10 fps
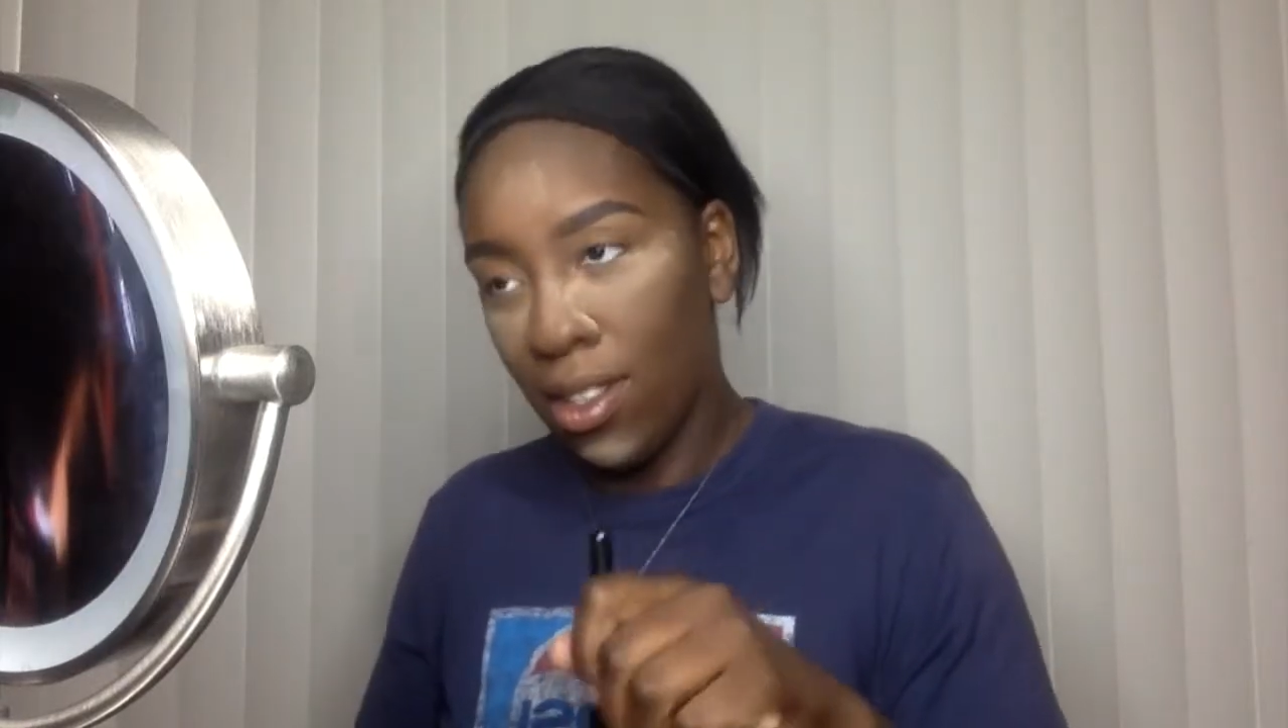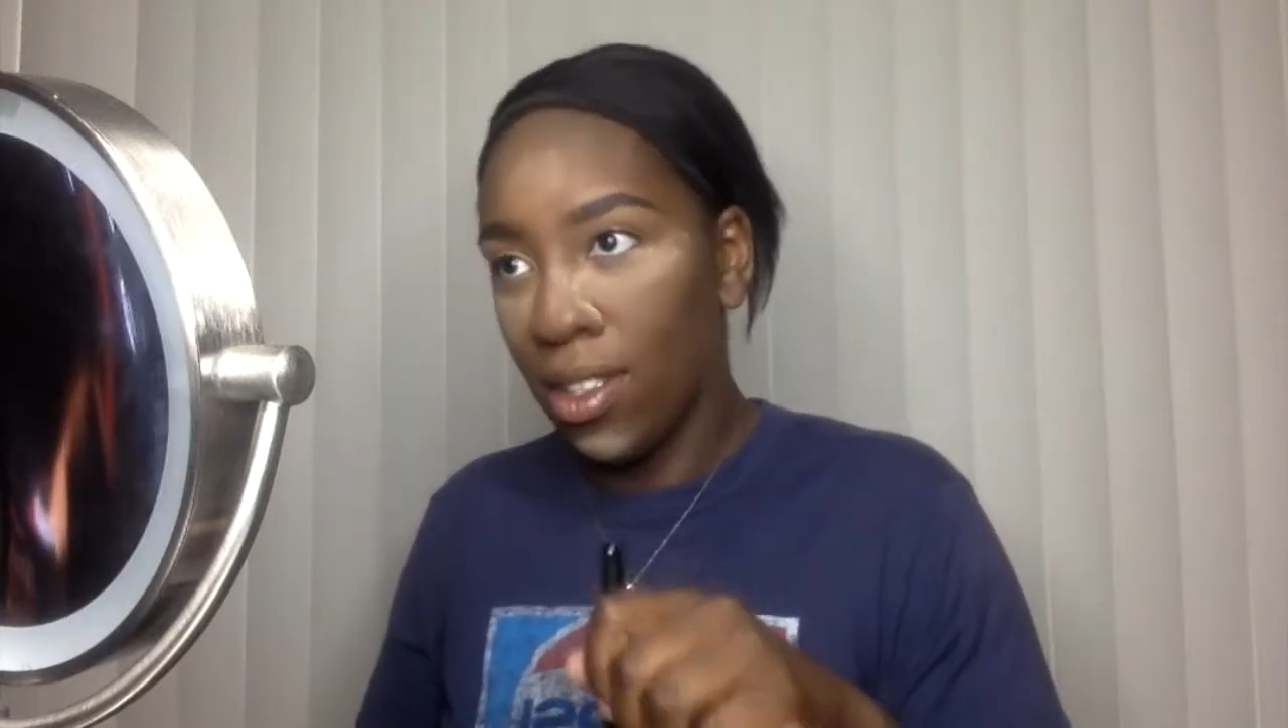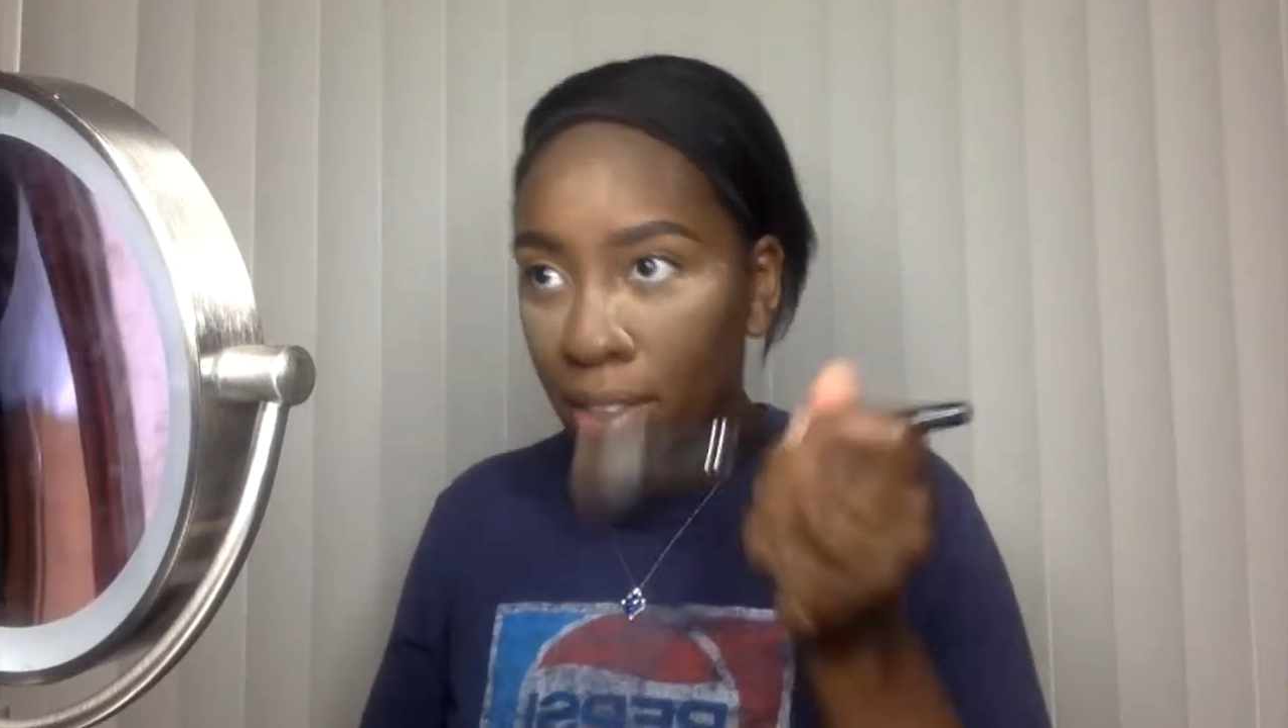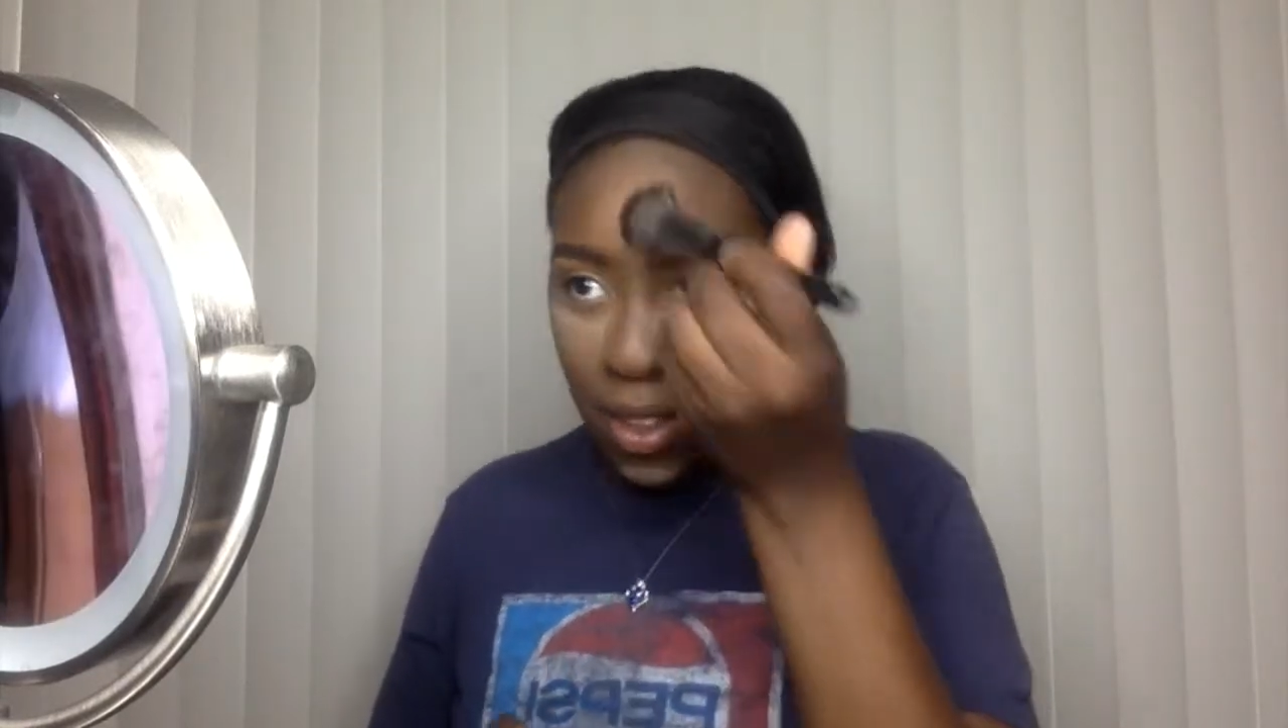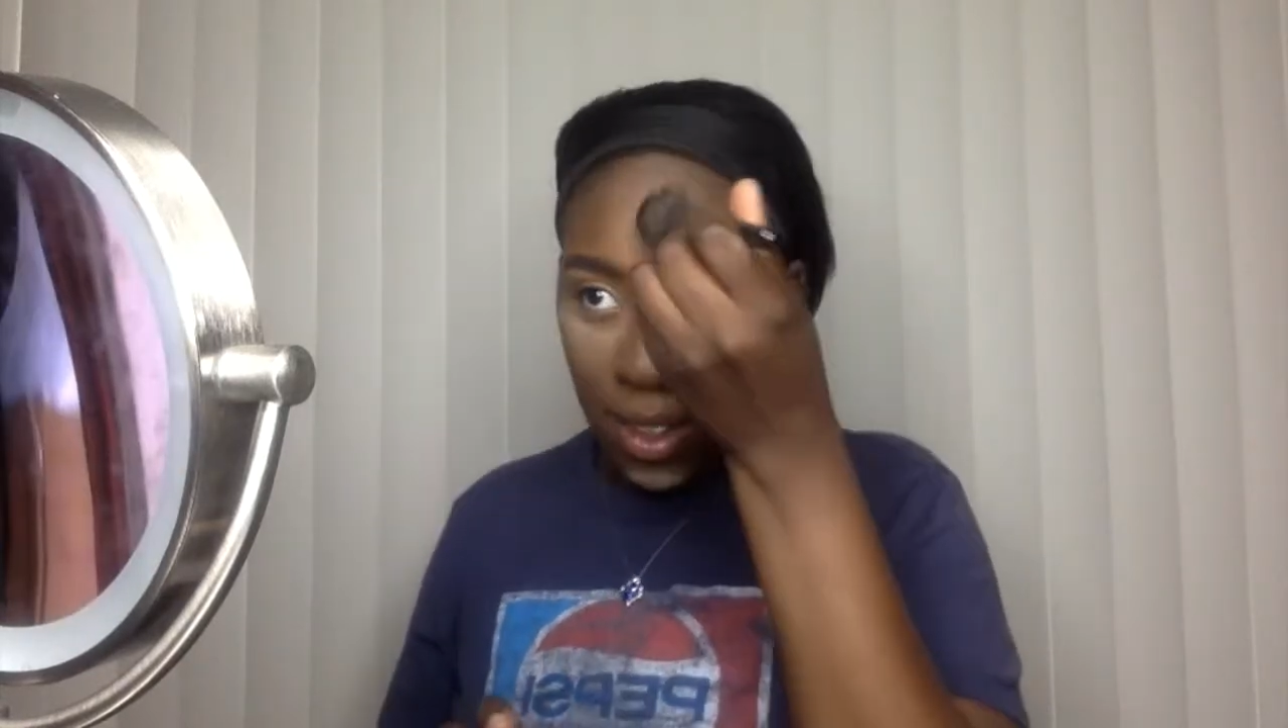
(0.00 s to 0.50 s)
I
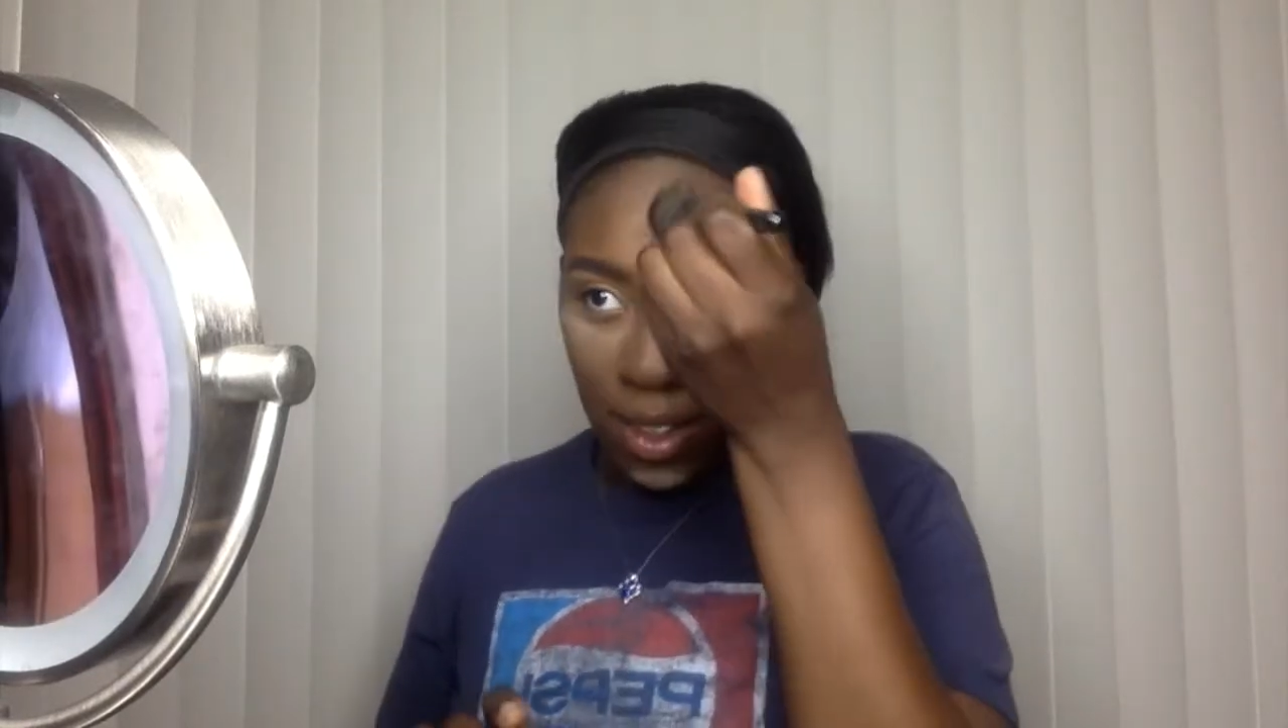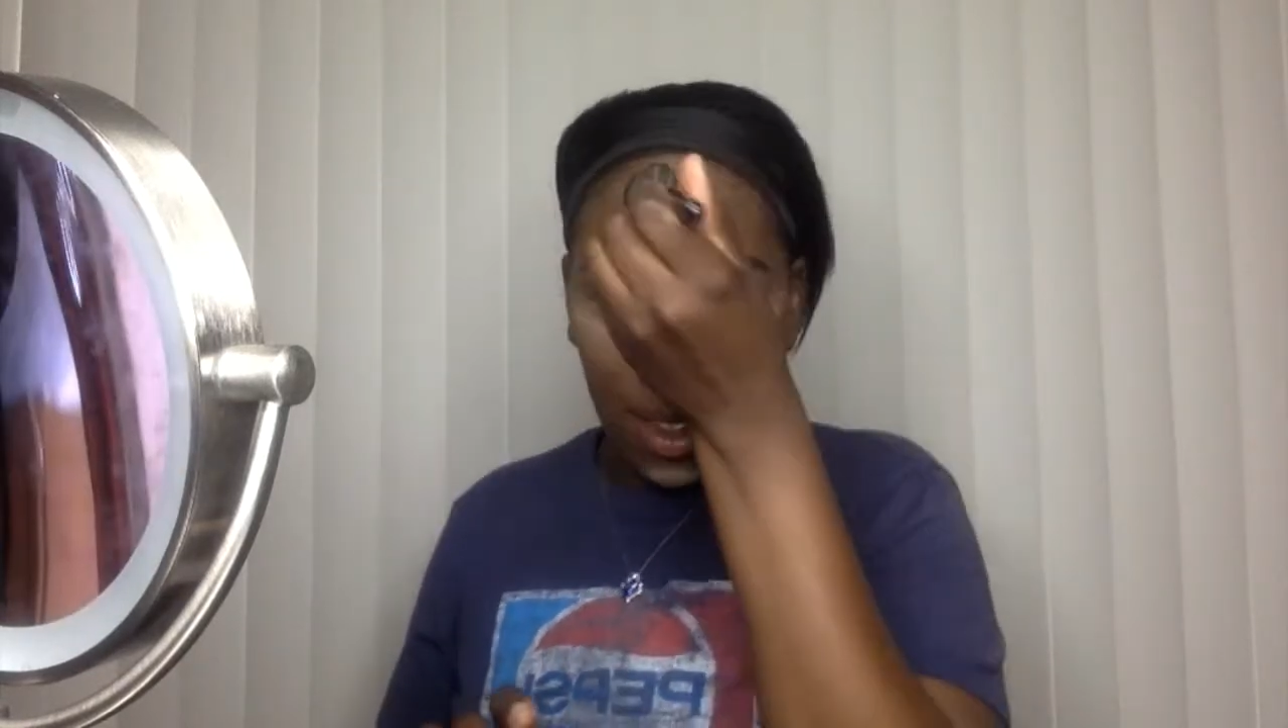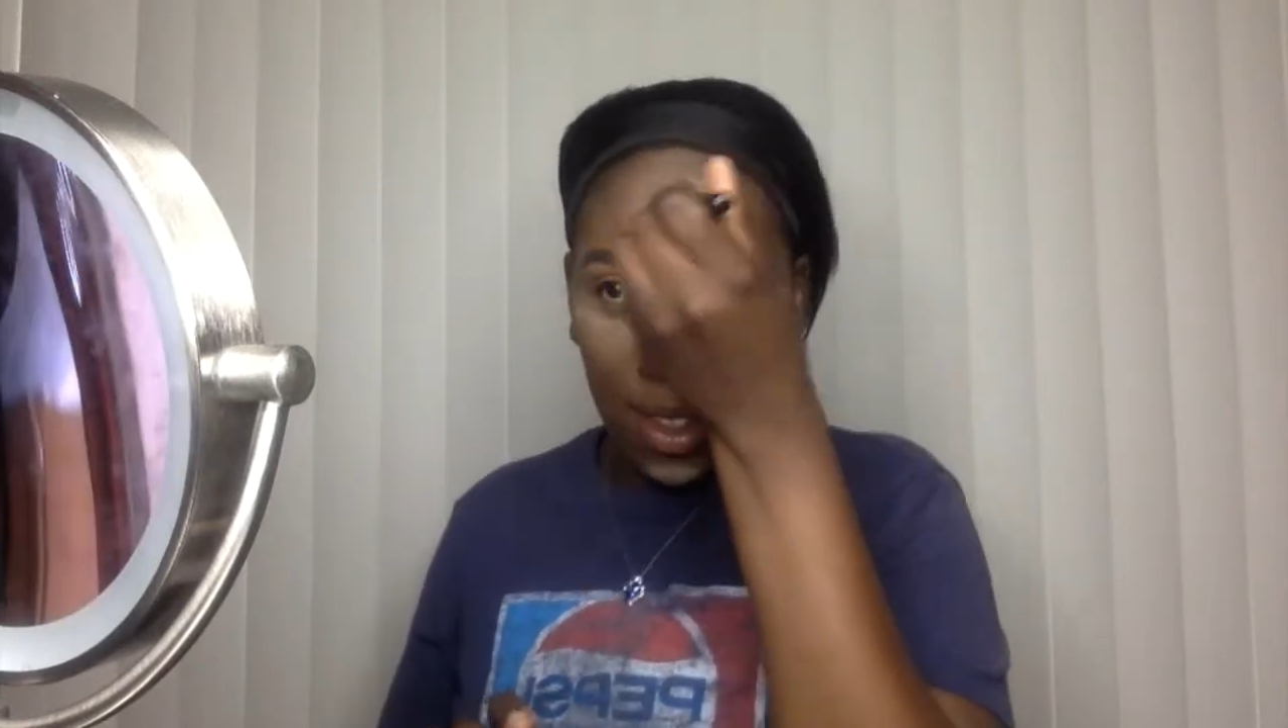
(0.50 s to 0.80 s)
know I usually